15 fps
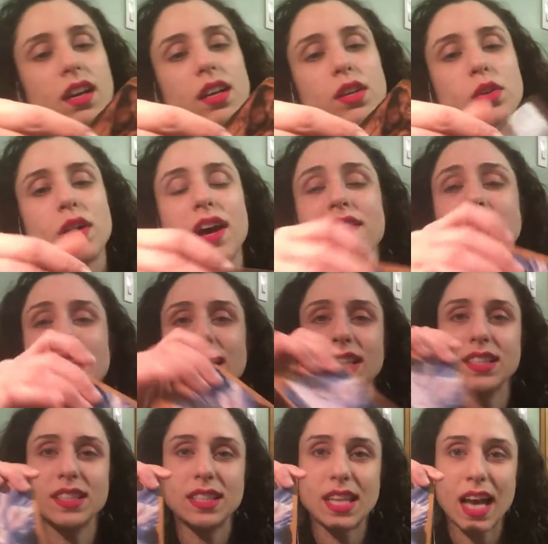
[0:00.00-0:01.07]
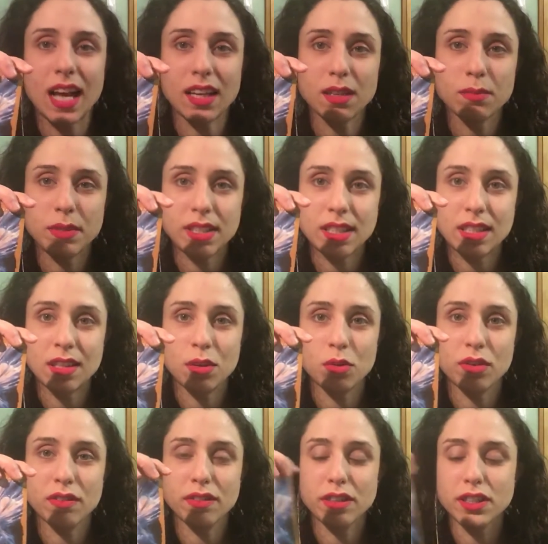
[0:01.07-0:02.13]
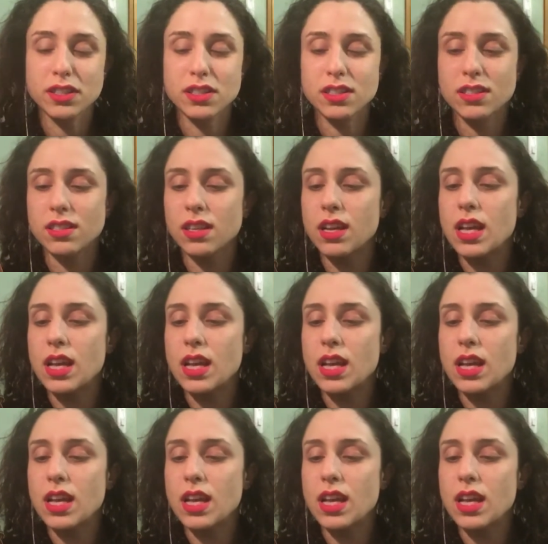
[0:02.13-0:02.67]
you have Nellis the Alchemist in the reverse.